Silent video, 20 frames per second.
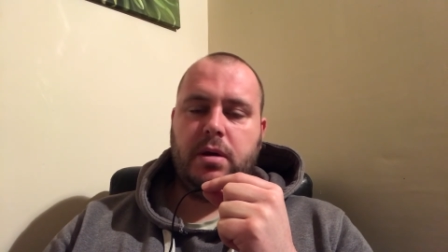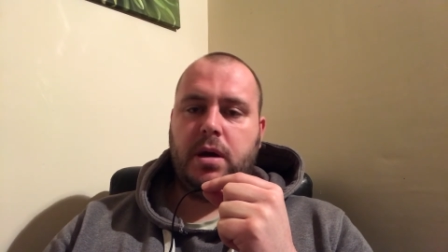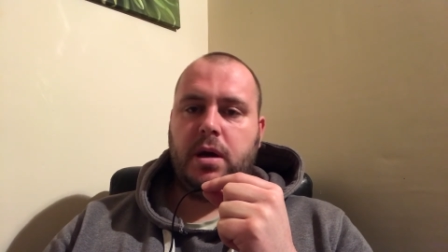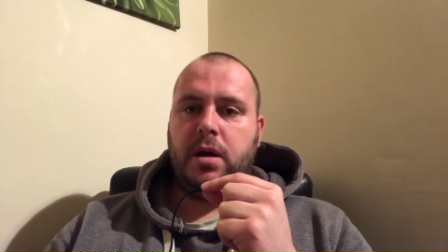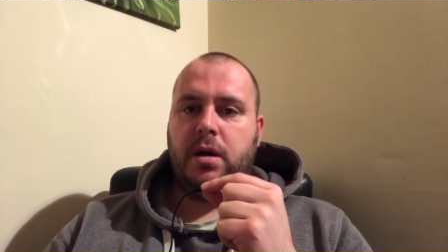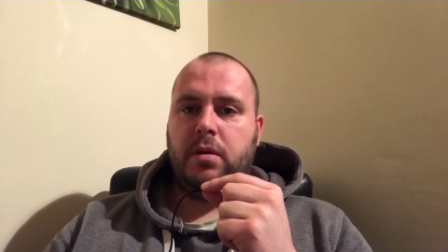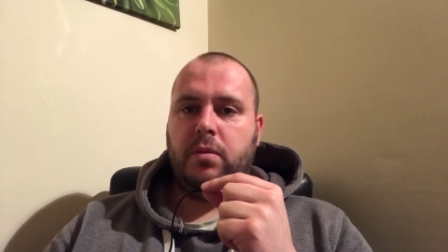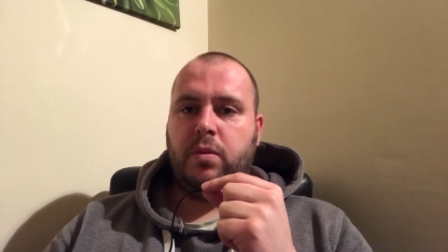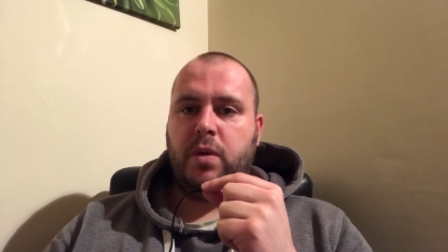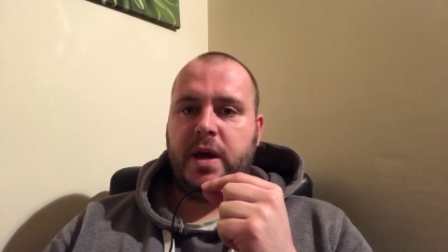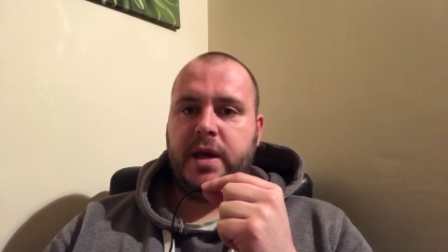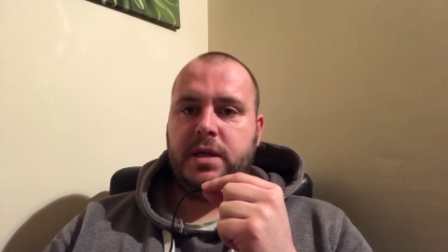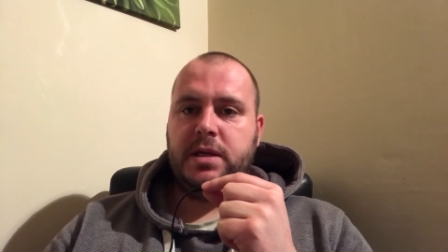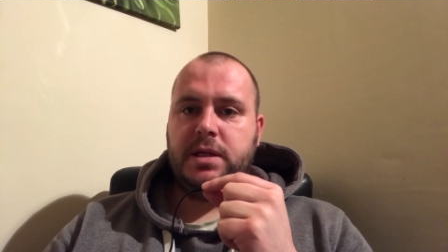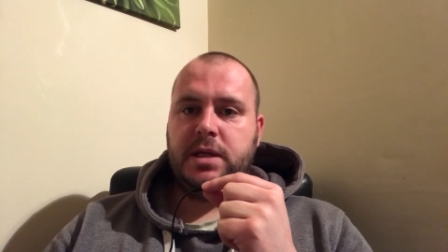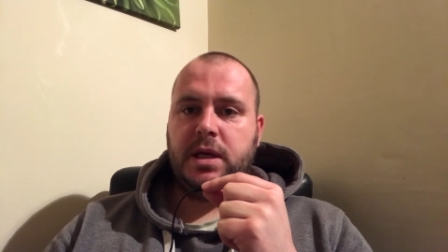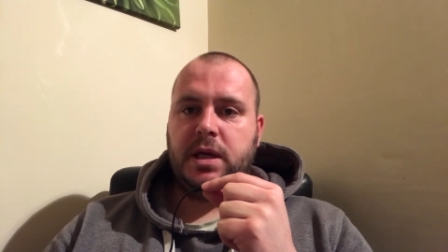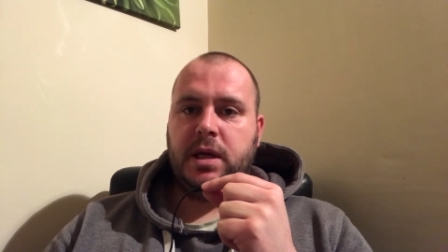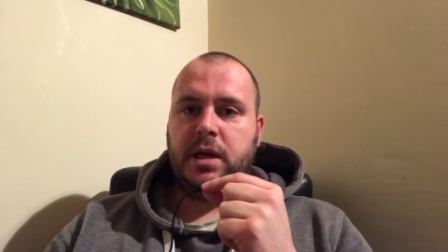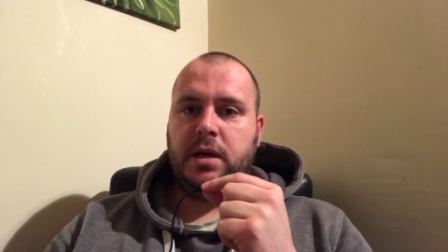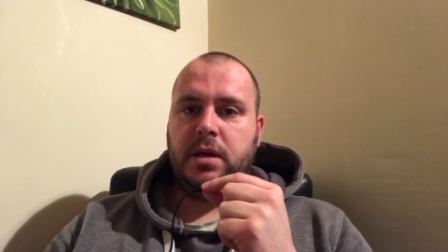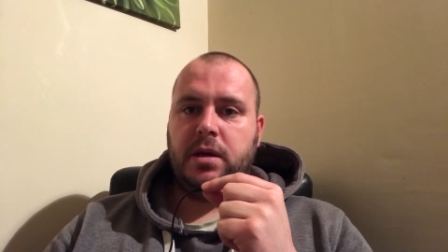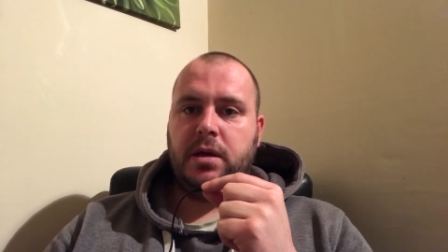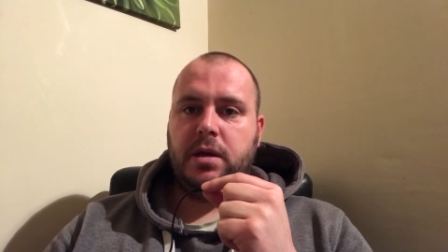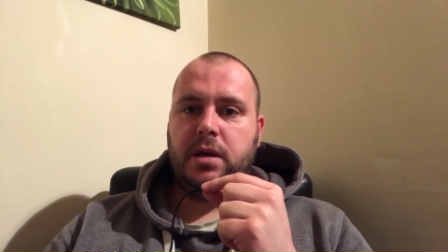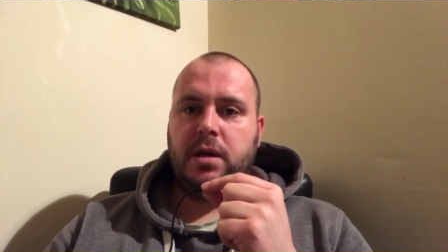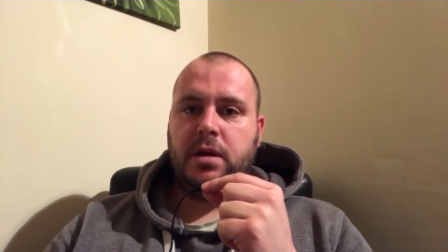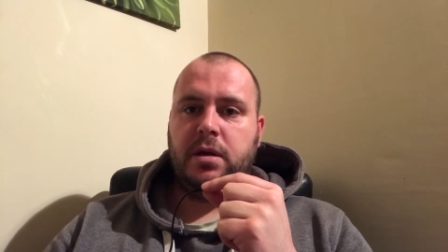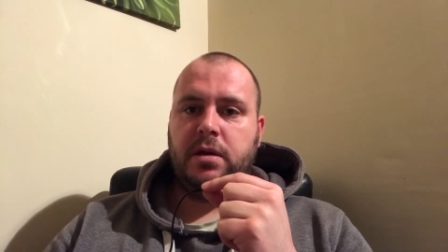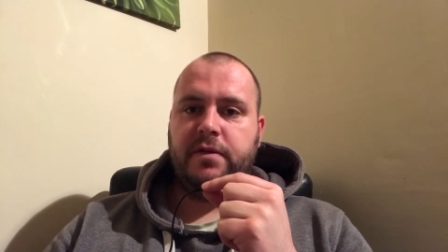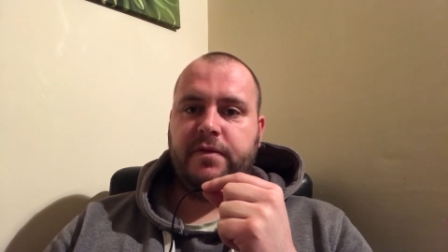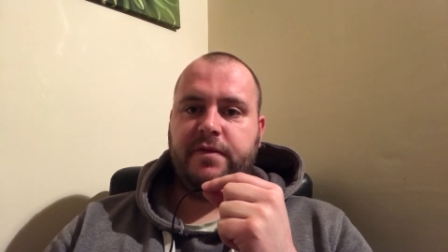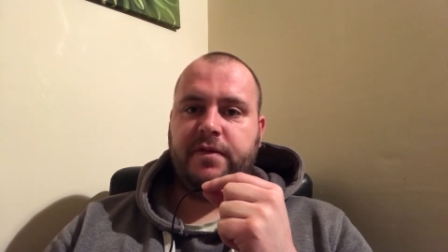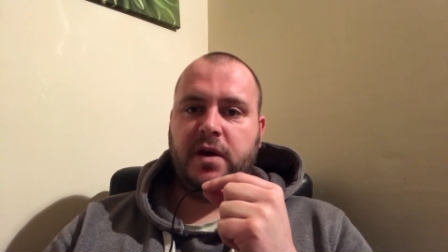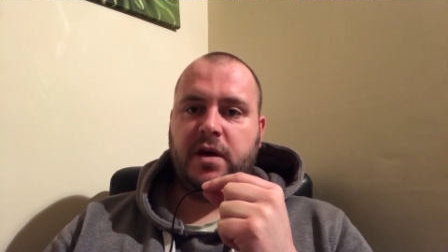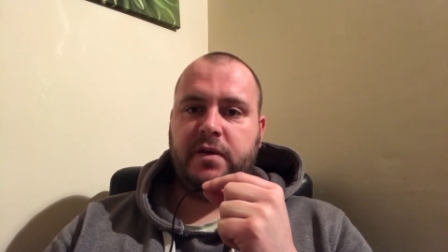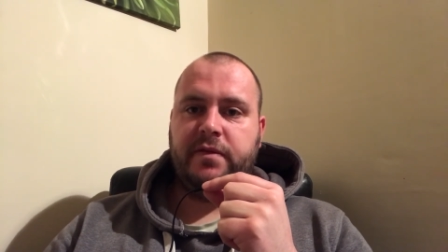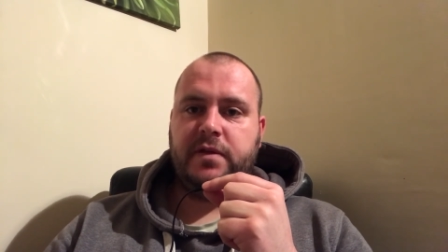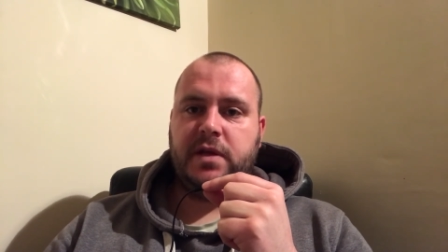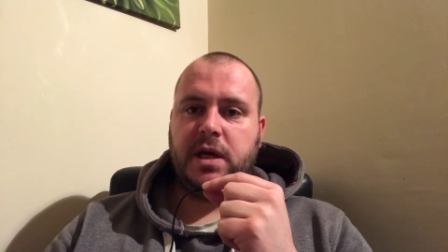waiting another
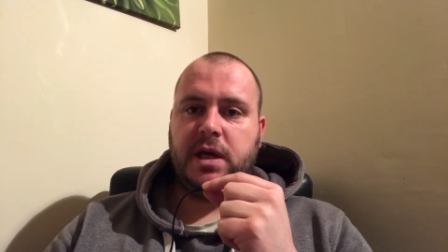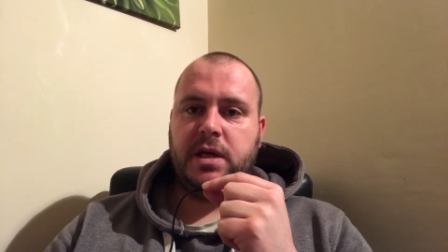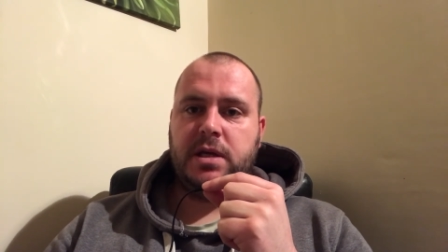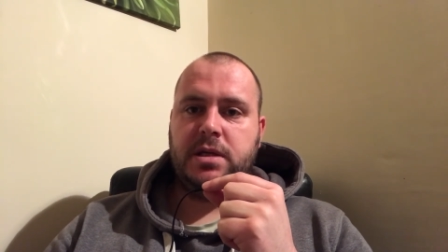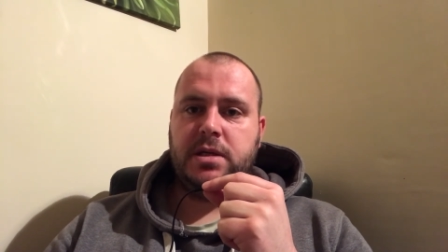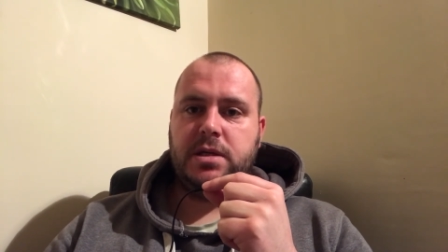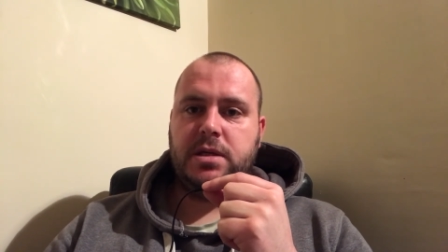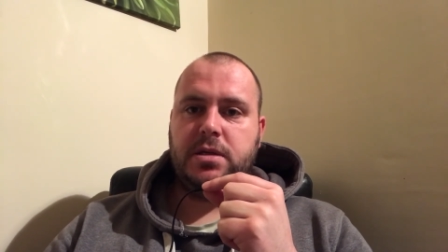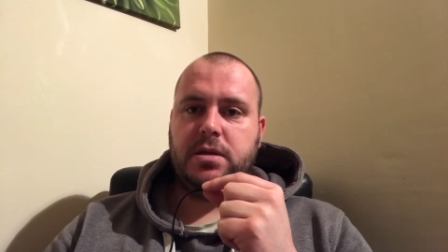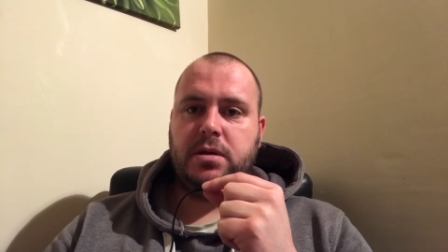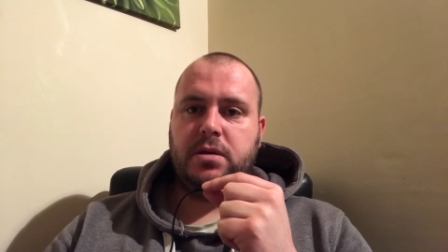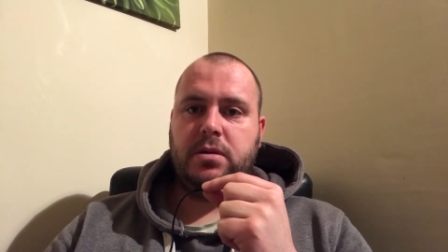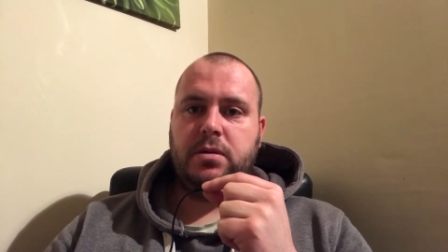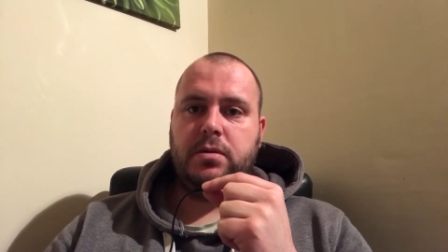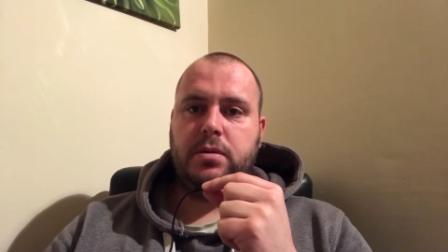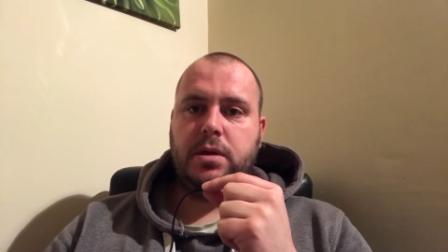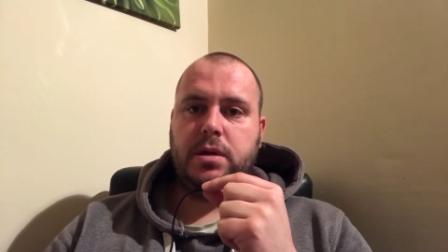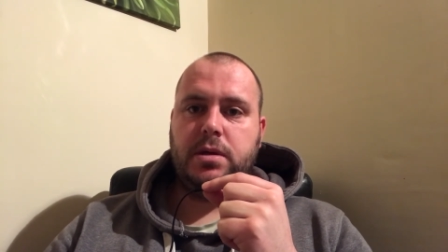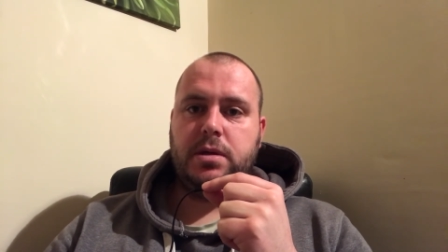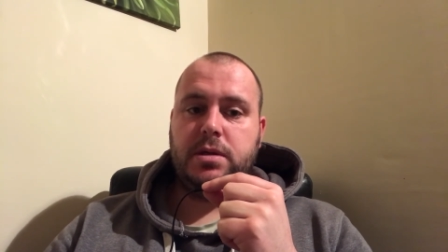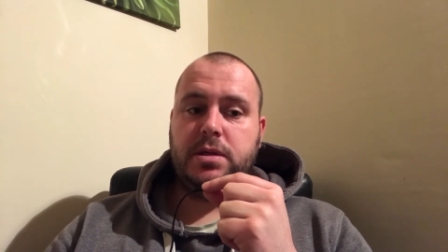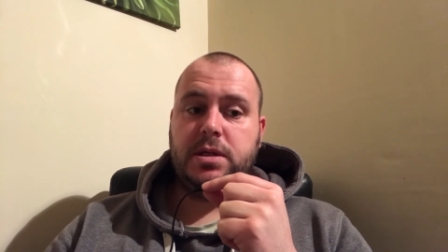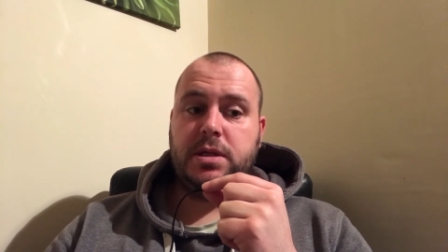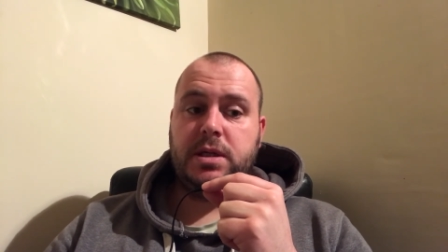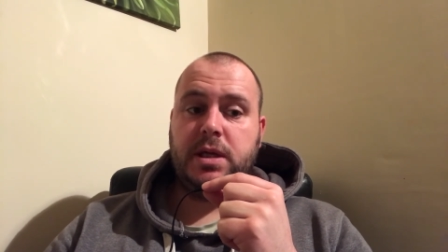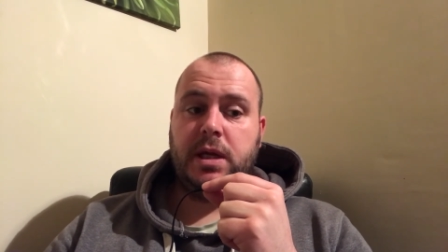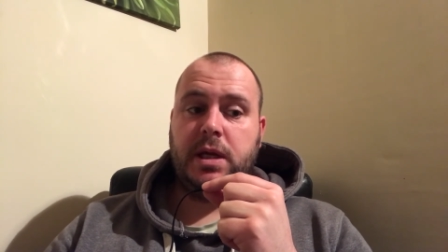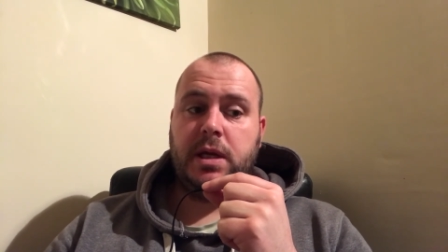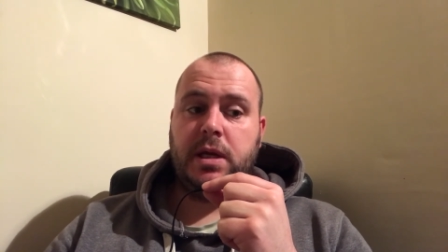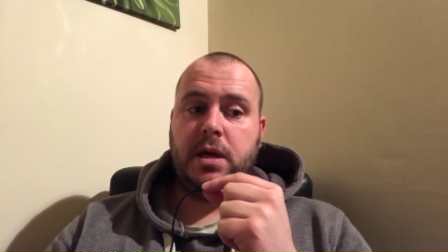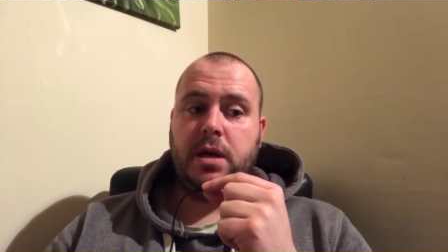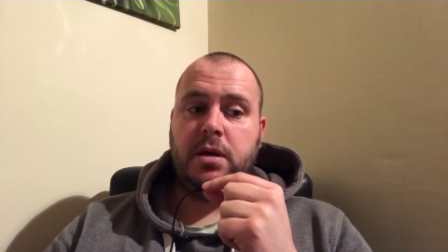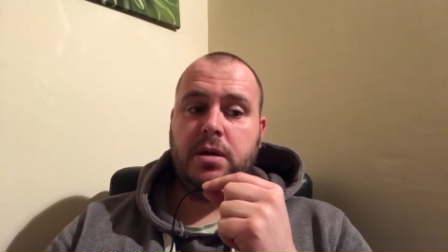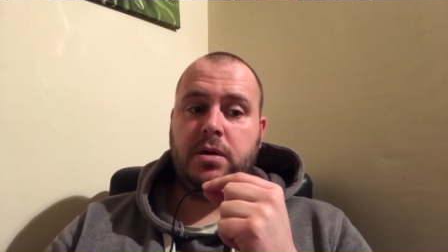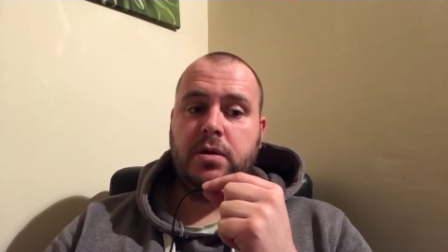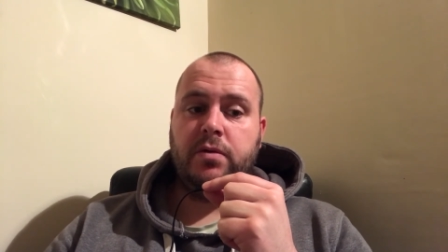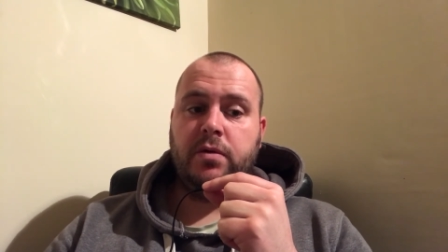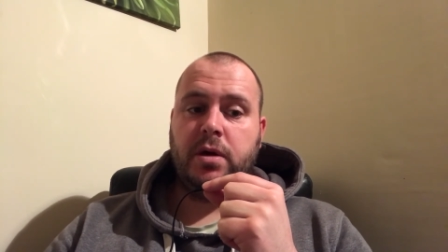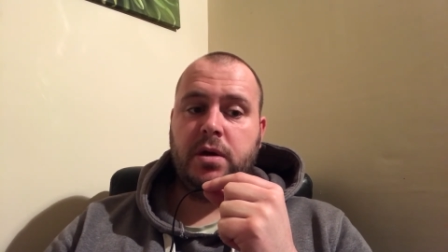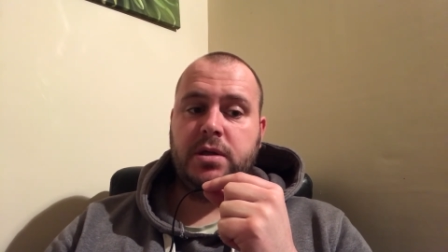5 days to see a
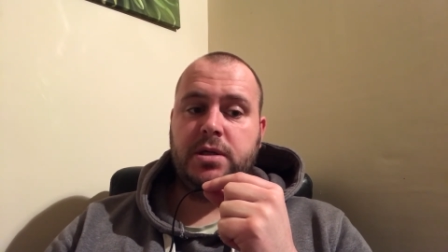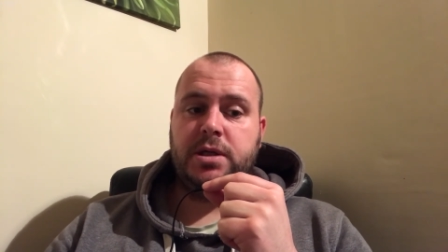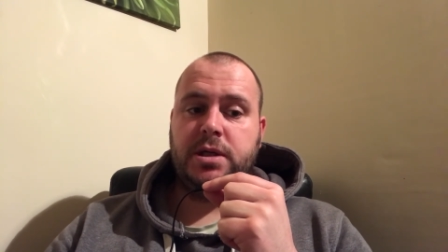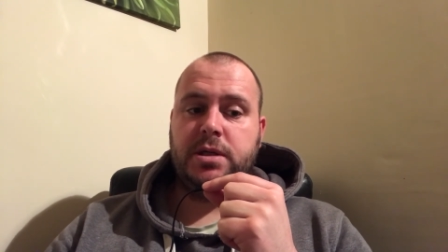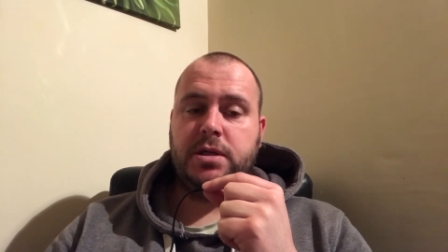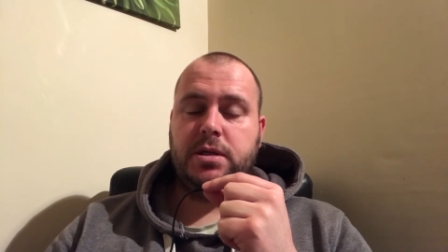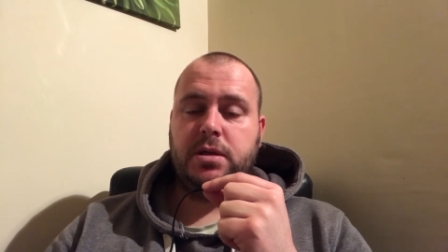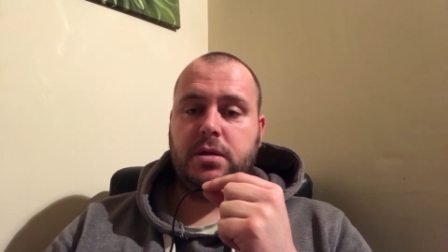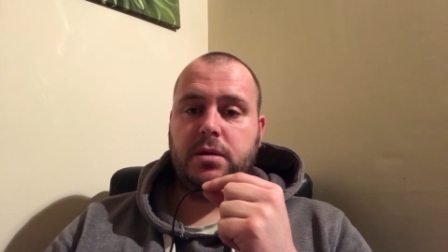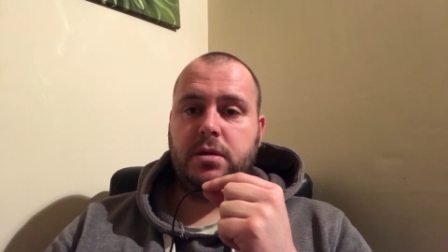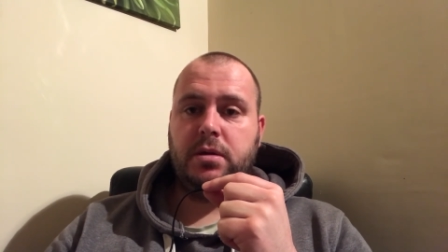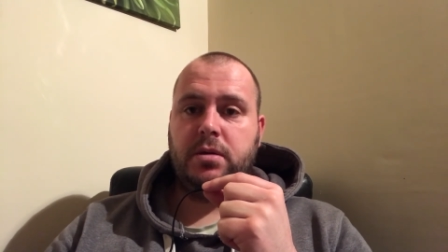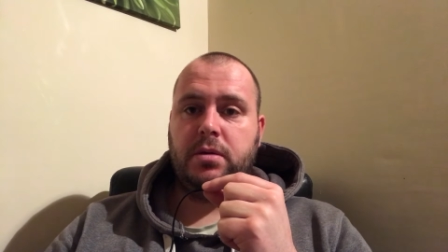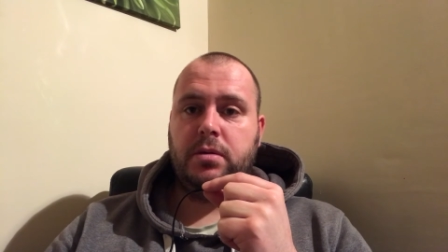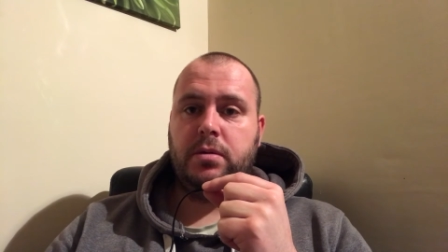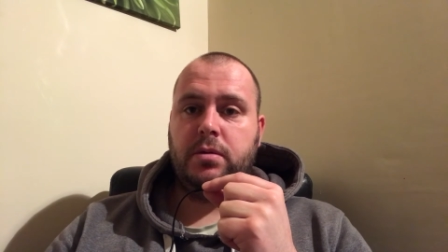neurologist who,